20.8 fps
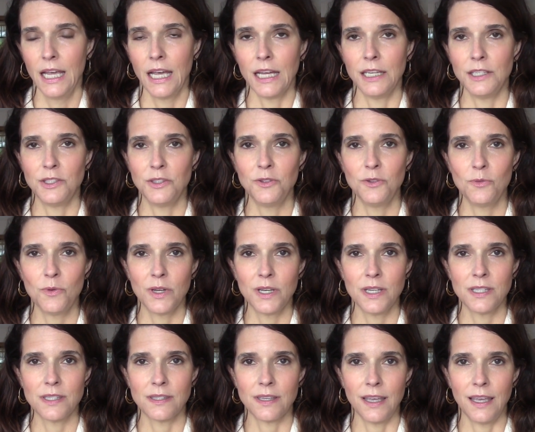I do want
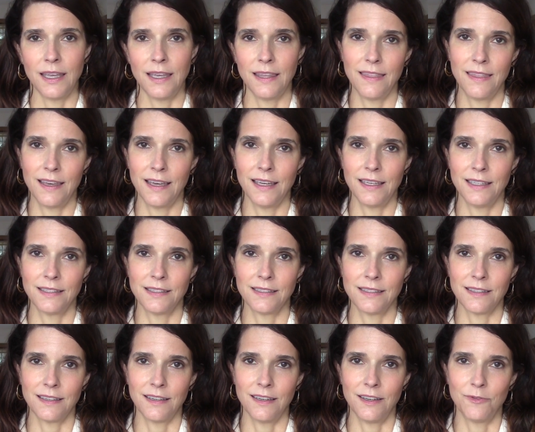to say
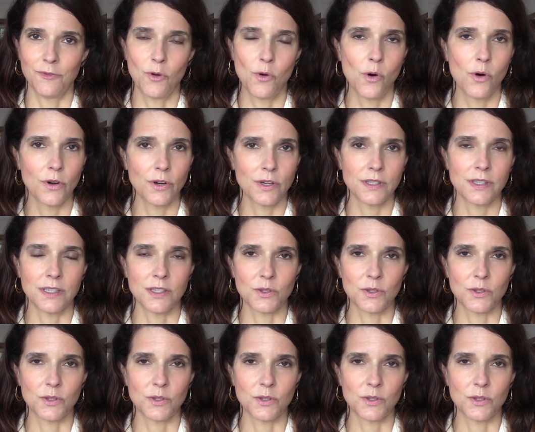that, of course,